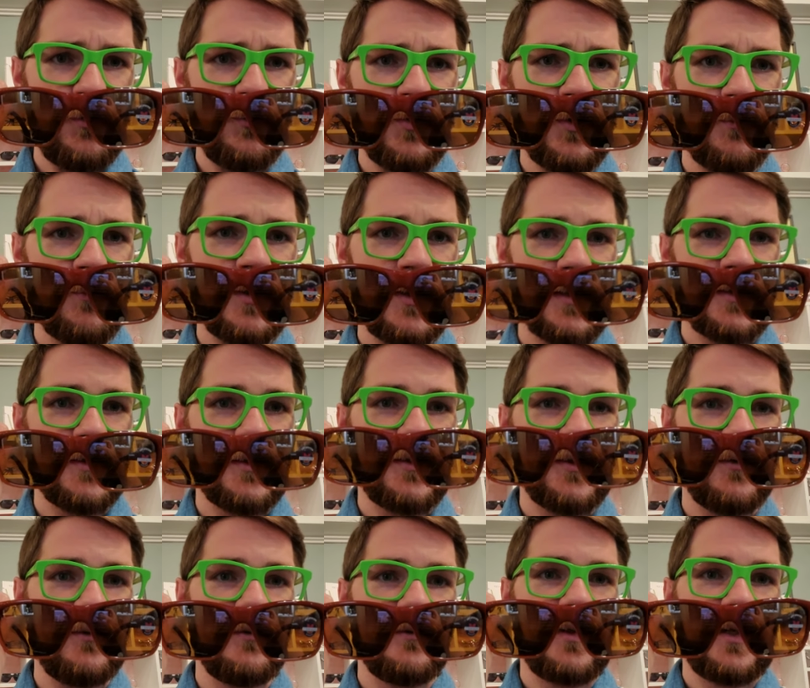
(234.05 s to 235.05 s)
Now, what I
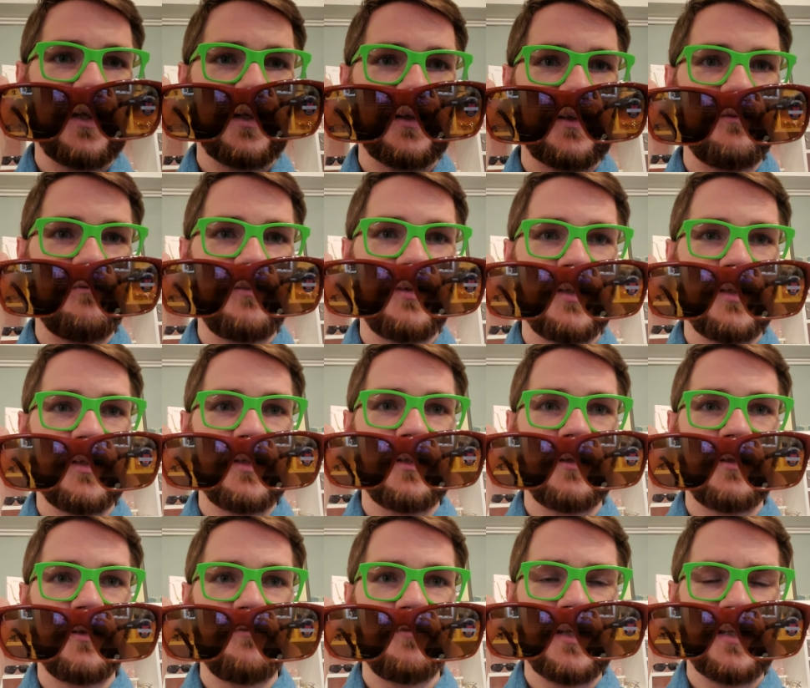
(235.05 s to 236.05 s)
do like they've done
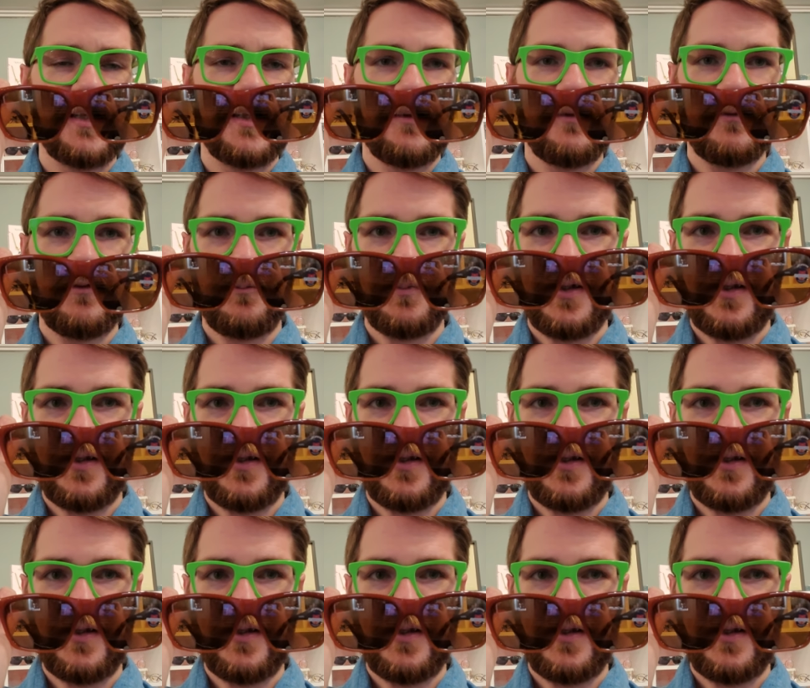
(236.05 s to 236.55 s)
here, you've got that little